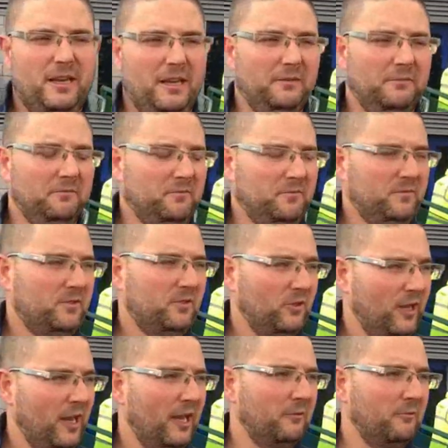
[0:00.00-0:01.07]
And
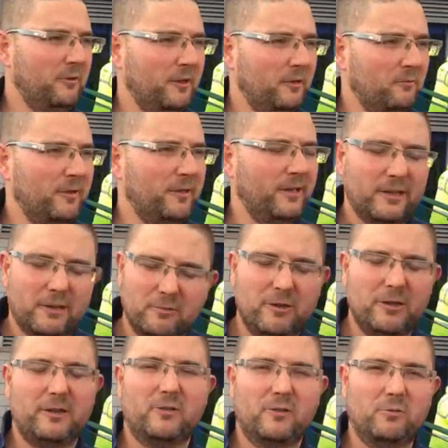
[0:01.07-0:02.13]
today, we need a
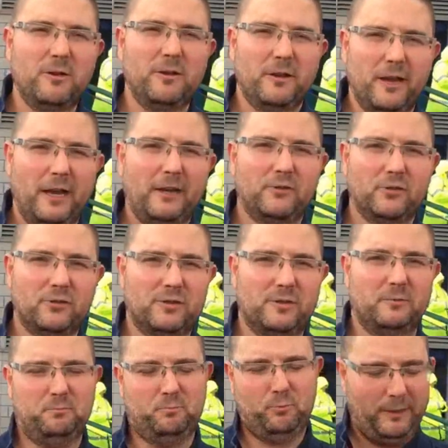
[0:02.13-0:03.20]
really good win today just
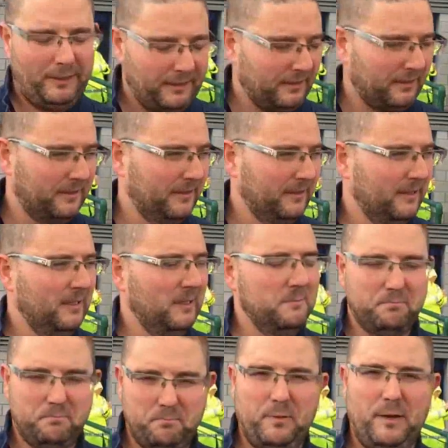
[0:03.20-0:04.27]
to bring
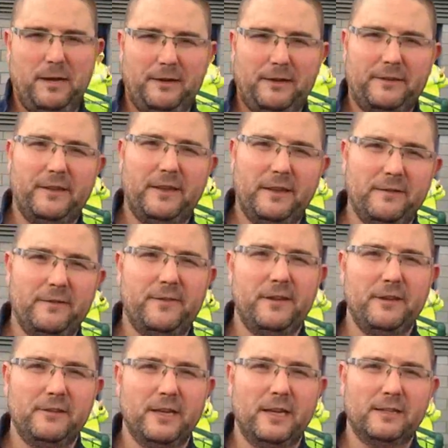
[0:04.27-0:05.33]
back the
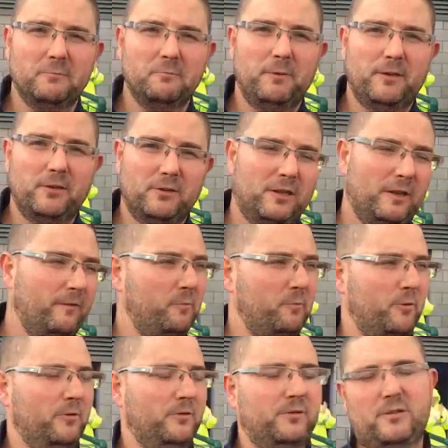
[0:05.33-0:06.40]
enthusiasm, because
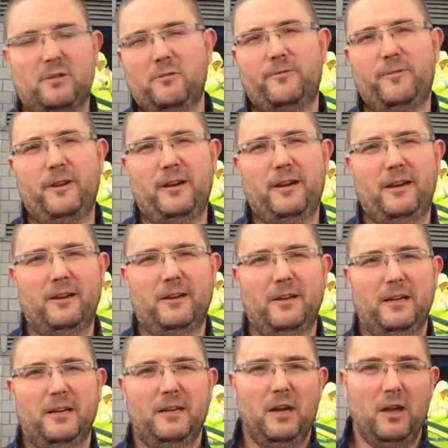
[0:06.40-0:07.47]
Liverpool are so far,
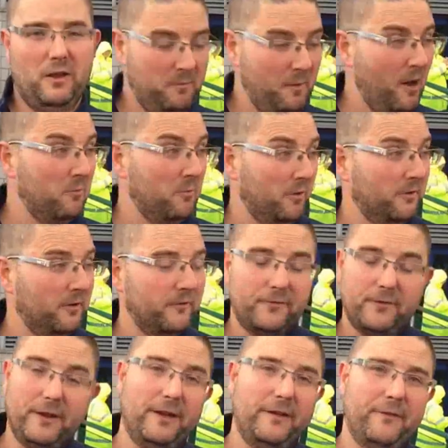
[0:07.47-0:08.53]
at the moment,
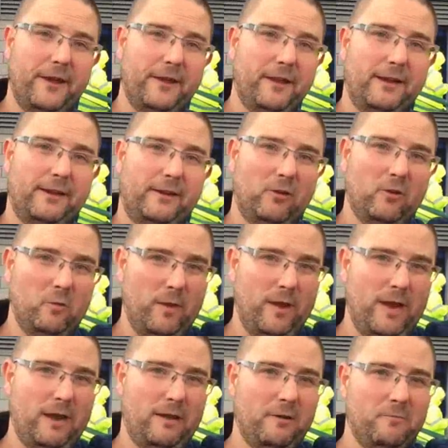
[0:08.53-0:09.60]
they're like up
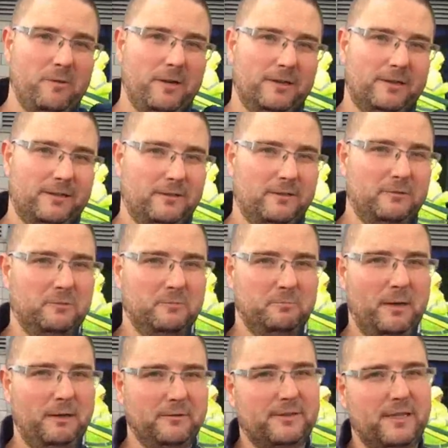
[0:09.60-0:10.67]
there and we're still
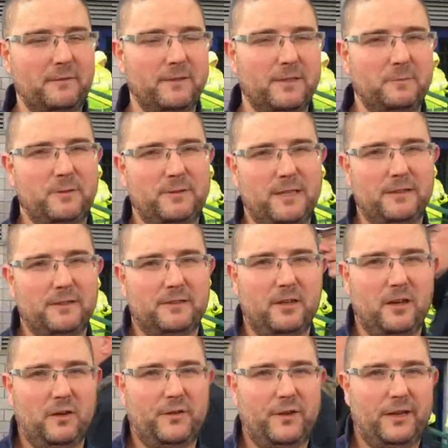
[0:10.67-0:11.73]
about 70% sort
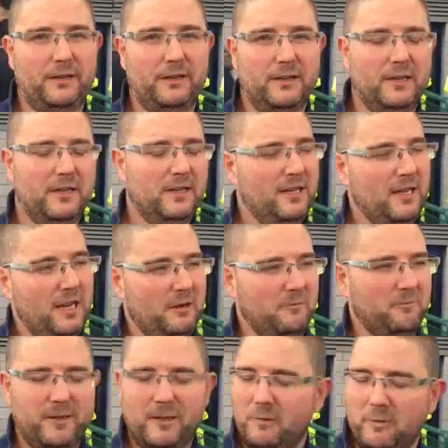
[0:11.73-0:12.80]
of thing,
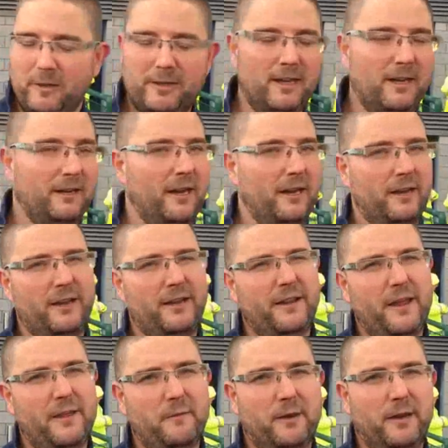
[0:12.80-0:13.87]
and we can't get
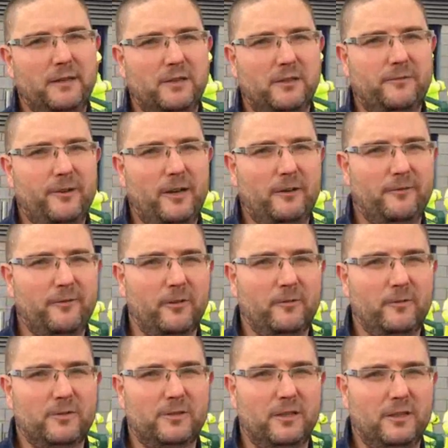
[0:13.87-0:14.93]
let them get too far in front
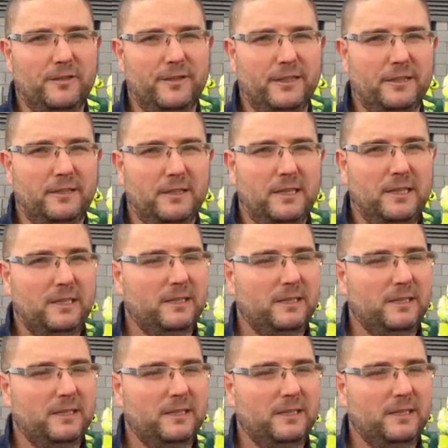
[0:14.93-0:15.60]
of us sort of thing.